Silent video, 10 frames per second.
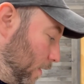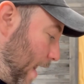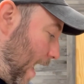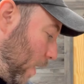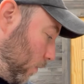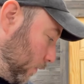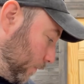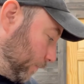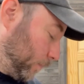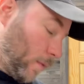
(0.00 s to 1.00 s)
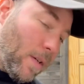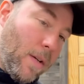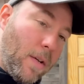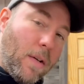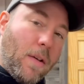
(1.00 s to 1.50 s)
Now,
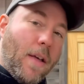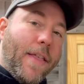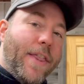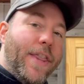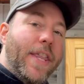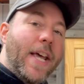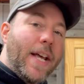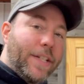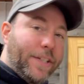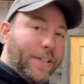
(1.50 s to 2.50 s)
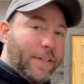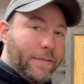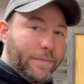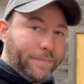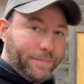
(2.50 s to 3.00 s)
this
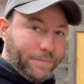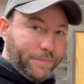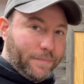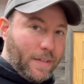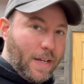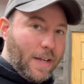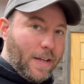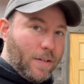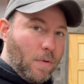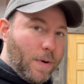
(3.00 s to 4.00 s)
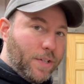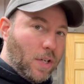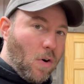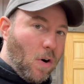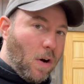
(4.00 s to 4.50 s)
is what we used to
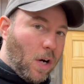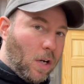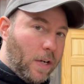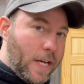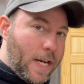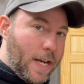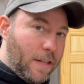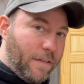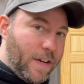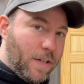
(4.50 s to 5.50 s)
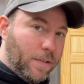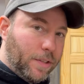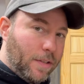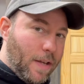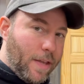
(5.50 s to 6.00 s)
call a cookie in the
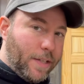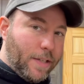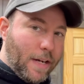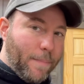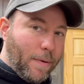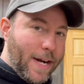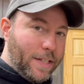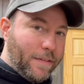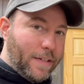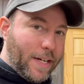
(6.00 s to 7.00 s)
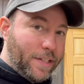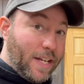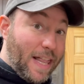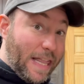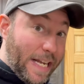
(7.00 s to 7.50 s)
field. This is an abrasive
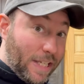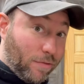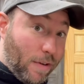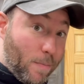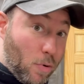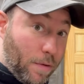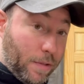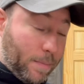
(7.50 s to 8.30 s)
disc. This removes